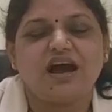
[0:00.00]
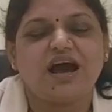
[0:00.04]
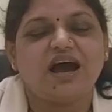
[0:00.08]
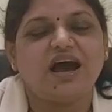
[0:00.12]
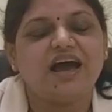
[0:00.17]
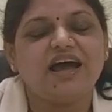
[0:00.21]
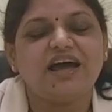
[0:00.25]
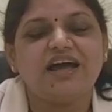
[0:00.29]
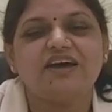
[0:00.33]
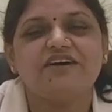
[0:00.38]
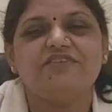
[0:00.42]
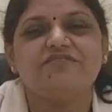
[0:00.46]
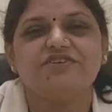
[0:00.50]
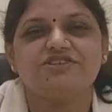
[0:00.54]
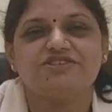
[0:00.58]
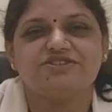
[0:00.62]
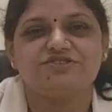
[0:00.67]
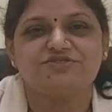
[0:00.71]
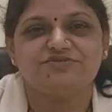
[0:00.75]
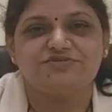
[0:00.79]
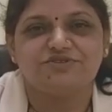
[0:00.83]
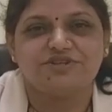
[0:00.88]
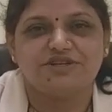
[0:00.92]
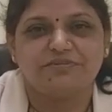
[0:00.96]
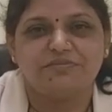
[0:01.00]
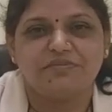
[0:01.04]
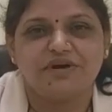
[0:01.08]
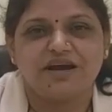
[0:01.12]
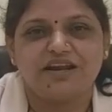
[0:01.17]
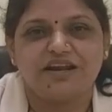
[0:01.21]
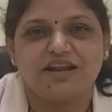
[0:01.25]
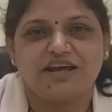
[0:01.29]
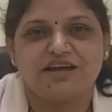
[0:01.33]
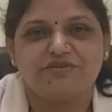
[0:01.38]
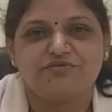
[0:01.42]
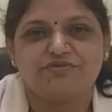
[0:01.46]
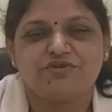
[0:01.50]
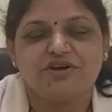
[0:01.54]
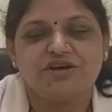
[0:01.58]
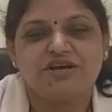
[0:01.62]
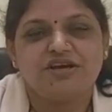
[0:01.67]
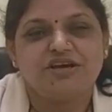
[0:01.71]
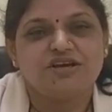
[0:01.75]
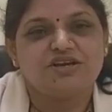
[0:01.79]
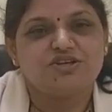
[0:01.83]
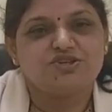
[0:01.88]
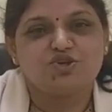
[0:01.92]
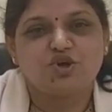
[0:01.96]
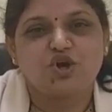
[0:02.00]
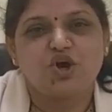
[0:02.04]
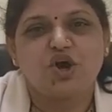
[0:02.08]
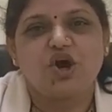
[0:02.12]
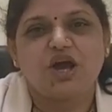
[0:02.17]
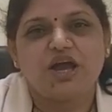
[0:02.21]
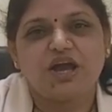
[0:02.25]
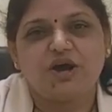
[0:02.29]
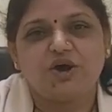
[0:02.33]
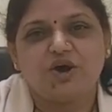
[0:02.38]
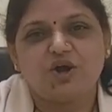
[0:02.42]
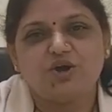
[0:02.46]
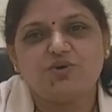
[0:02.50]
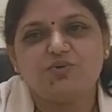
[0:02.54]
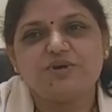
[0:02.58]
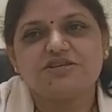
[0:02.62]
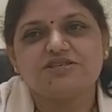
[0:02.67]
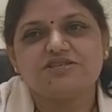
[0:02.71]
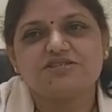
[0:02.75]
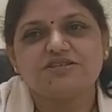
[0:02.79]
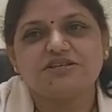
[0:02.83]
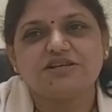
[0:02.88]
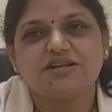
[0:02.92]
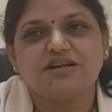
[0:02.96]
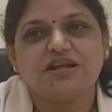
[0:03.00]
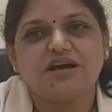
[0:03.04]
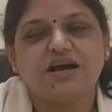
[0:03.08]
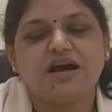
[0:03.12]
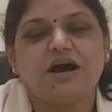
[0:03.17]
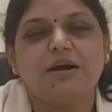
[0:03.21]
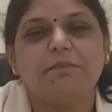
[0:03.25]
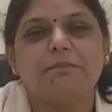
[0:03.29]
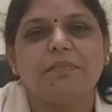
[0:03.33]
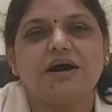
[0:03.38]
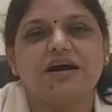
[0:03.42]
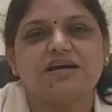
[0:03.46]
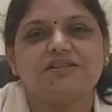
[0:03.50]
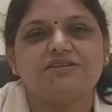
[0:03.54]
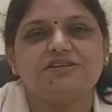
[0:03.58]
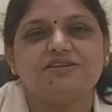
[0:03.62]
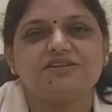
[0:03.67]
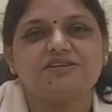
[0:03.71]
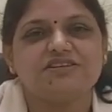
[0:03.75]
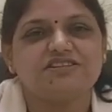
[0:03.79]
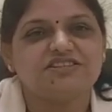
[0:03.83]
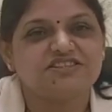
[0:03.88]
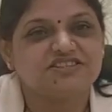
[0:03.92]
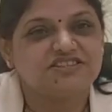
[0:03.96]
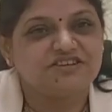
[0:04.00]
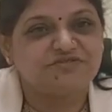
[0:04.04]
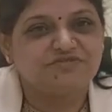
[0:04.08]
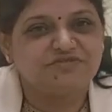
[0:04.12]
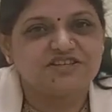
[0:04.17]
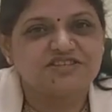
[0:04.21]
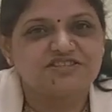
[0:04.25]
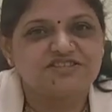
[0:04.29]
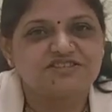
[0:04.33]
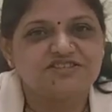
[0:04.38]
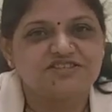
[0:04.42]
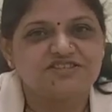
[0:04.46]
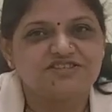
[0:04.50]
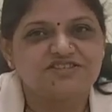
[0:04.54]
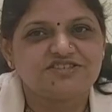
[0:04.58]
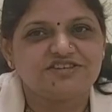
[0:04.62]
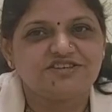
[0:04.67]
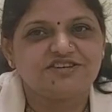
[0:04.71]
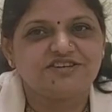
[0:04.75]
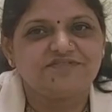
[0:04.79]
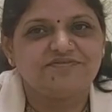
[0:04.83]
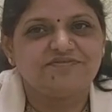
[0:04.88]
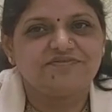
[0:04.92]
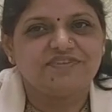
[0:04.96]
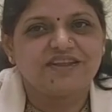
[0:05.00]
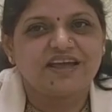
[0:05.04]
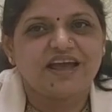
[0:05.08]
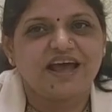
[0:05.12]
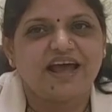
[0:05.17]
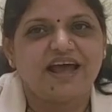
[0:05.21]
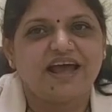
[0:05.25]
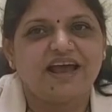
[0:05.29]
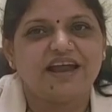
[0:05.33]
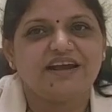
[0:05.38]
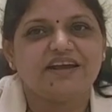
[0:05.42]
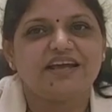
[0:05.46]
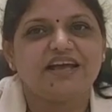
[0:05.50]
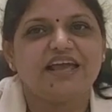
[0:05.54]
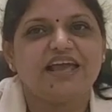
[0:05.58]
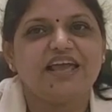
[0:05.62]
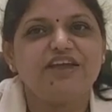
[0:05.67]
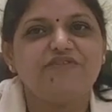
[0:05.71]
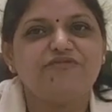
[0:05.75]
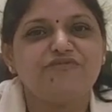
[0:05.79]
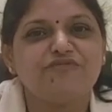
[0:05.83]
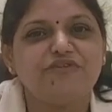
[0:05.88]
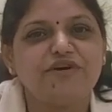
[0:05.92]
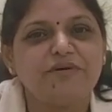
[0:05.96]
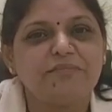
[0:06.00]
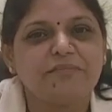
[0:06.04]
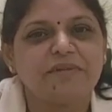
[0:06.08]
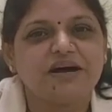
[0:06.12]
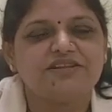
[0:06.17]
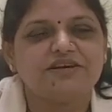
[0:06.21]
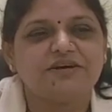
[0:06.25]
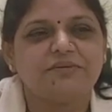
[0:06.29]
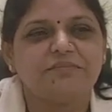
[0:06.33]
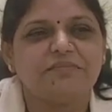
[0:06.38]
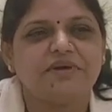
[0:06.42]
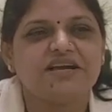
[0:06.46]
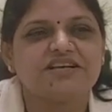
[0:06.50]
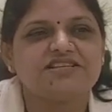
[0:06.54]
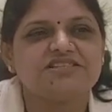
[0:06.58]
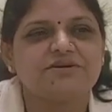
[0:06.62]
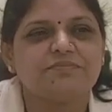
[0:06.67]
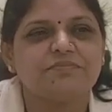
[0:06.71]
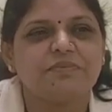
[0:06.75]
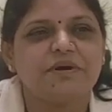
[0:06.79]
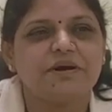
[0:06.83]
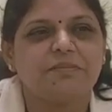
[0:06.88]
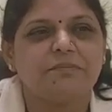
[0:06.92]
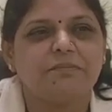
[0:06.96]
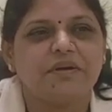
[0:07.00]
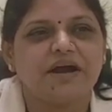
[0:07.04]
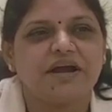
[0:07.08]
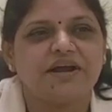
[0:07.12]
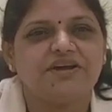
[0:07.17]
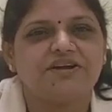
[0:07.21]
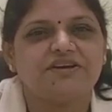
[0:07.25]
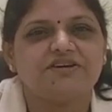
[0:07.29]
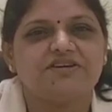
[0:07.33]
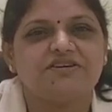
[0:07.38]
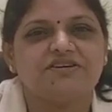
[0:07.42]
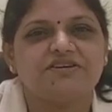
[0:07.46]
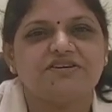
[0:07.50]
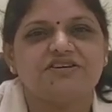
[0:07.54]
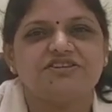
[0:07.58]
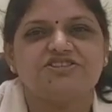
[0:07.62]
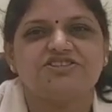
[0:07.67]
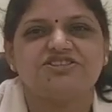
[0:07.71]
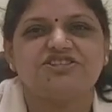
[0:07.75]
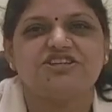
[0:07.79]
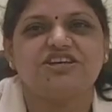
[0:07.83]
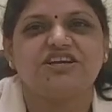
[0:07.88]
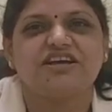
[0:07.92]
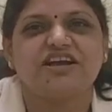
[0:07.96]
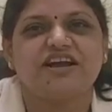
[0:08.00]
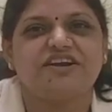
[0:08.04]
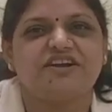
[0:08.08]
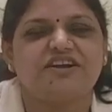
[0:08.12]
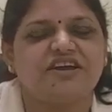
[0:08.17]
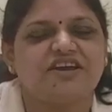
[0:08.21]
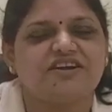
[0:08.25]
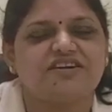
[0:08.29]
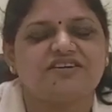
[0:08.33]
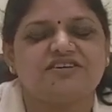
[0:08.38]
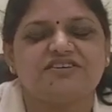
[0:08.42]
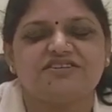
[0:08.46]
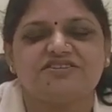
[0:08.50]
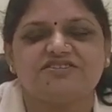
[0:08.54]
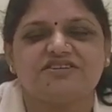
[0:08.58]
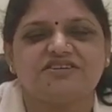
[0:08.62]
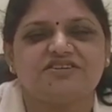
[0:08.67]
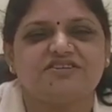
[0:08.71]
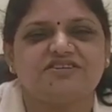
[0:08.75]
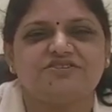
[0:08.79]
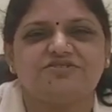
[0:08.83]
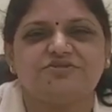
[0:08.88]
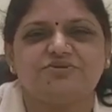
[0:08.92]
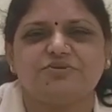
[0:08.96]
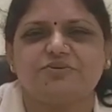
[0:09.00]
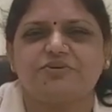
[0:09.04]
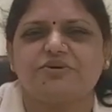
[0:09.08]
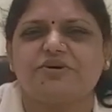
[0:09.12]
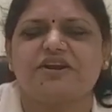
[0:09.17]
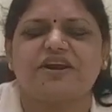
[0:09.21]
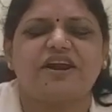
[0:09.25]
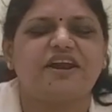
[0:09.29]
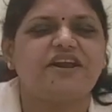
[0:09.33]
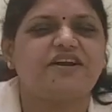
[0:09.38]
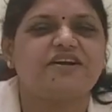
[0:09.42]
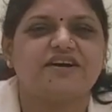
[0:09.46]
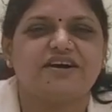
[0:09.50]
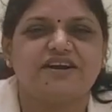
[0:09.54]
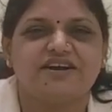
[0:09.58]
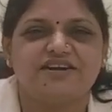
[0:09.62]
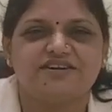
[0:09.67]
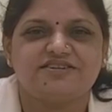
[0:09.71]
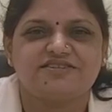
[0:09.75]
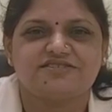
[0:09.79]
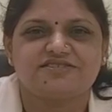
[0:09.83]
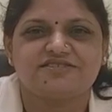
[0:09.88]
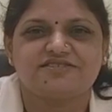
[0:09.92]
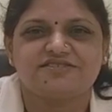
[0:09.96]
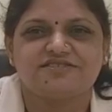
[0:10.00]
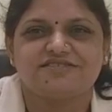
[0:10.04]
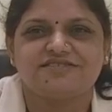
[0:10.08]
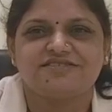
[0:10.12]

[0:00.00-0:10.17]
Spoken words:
I have achieved in my life. So I always tell, a mother is the first teacher, and if a mother makes up her mind, she can take her children to great heights.